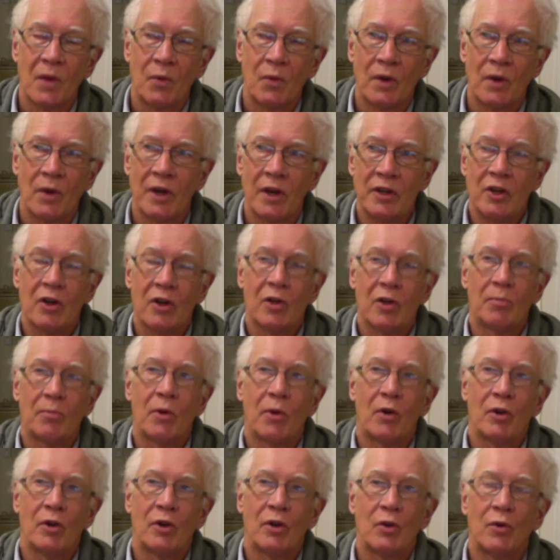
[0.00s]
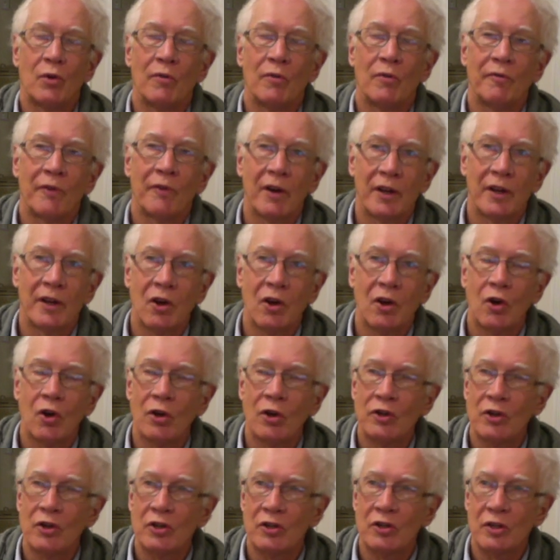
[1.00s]
when I talk about unified
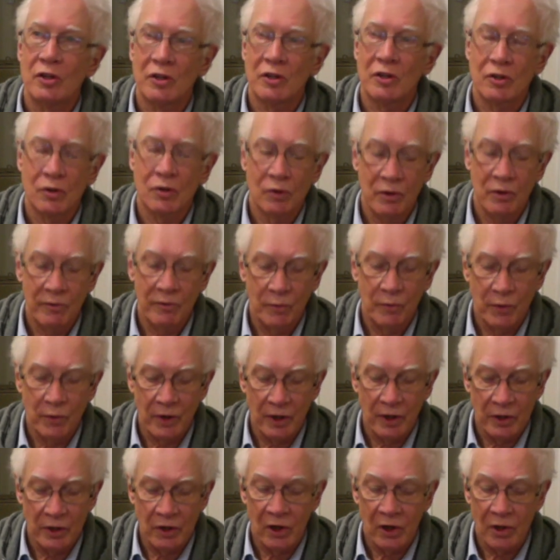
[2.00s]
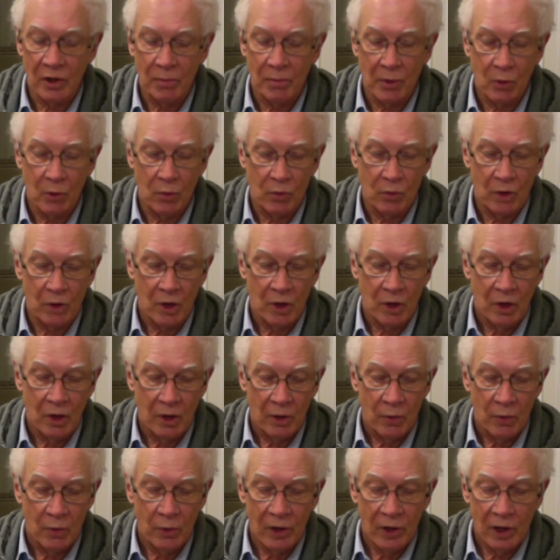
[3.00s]
consciousness, or when I talk about
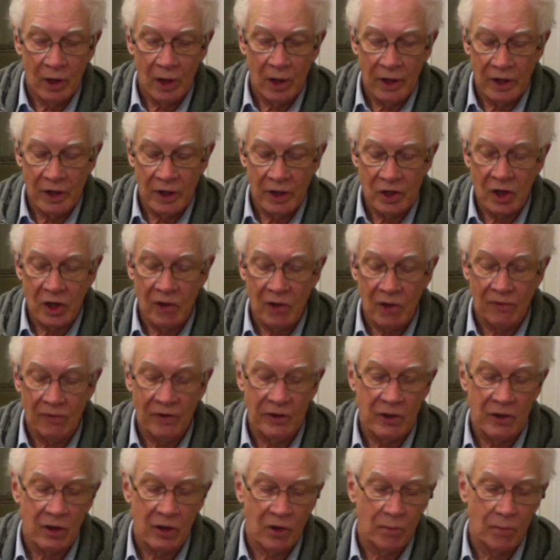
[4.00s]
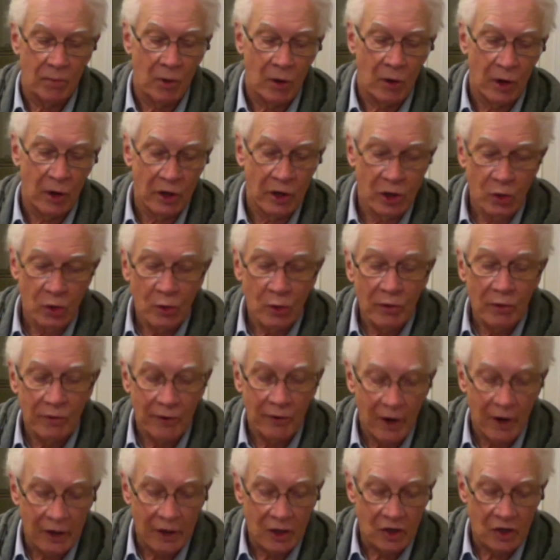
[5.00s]
the realized self, I talk about a
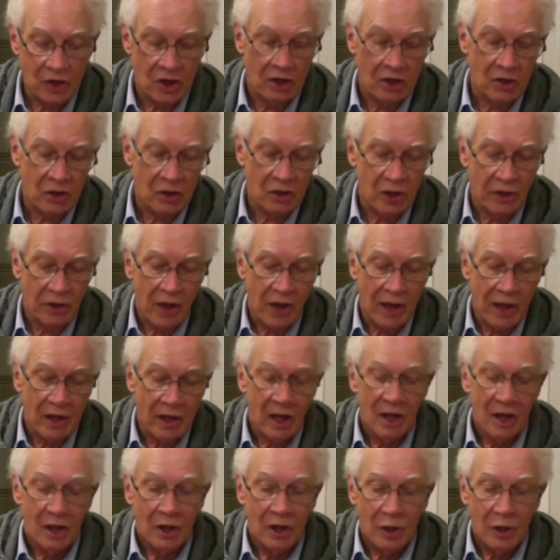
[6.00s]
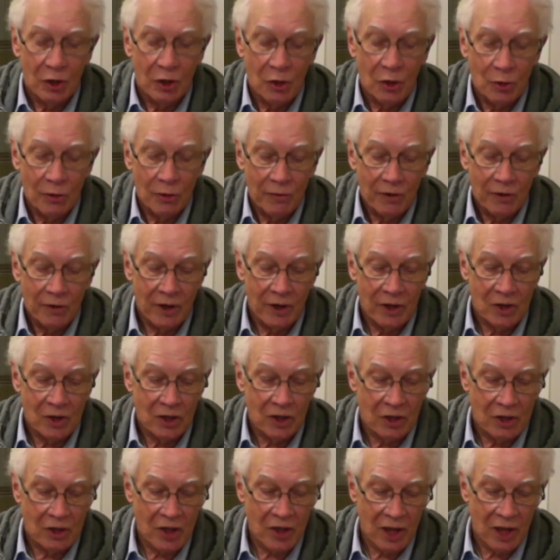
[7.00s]
unified sense, and that unified
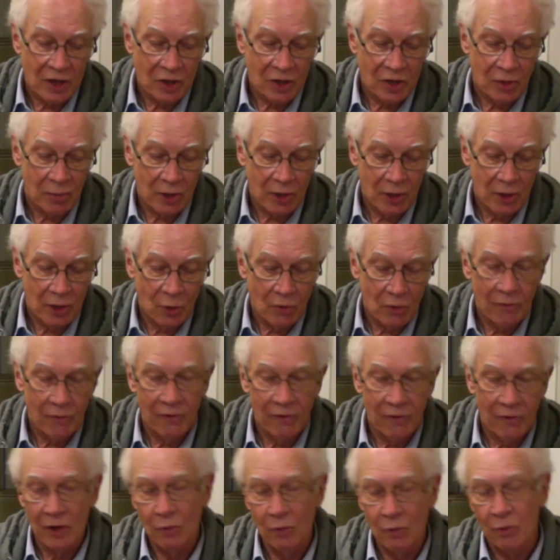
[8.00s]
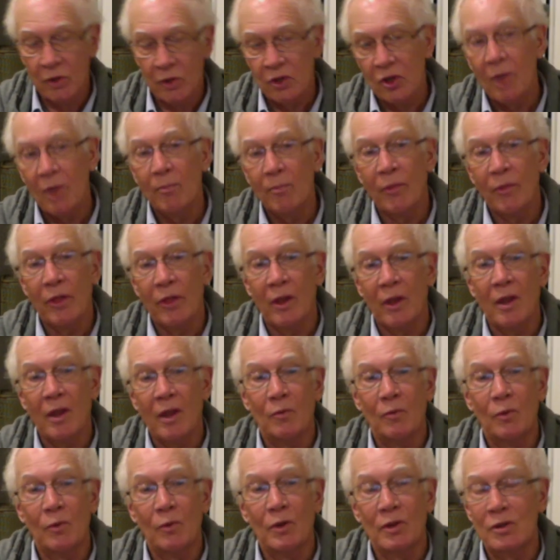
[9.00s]
sense has to be unified with something.
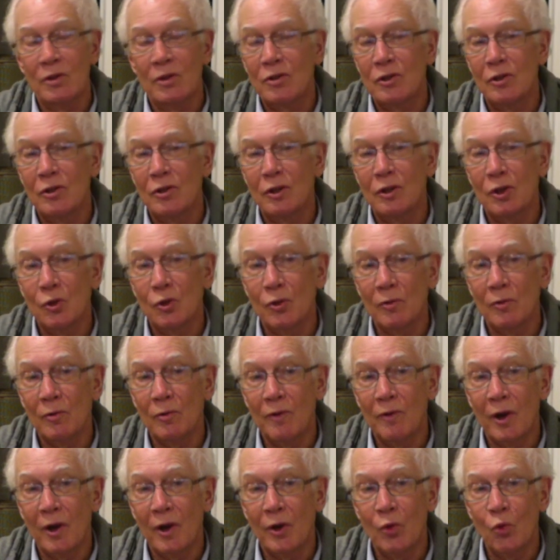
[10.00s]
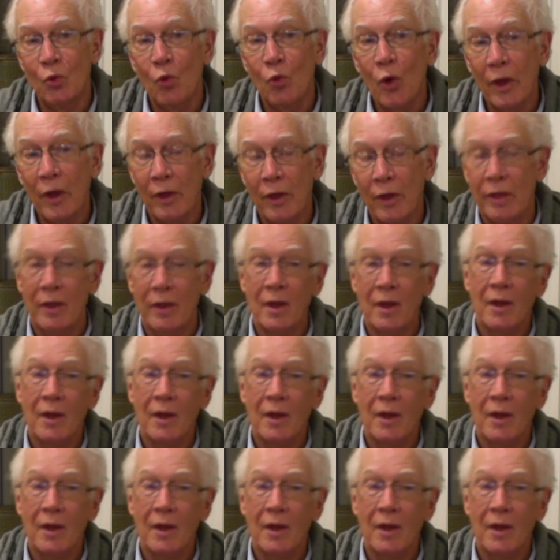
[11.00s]
And what is it unified with?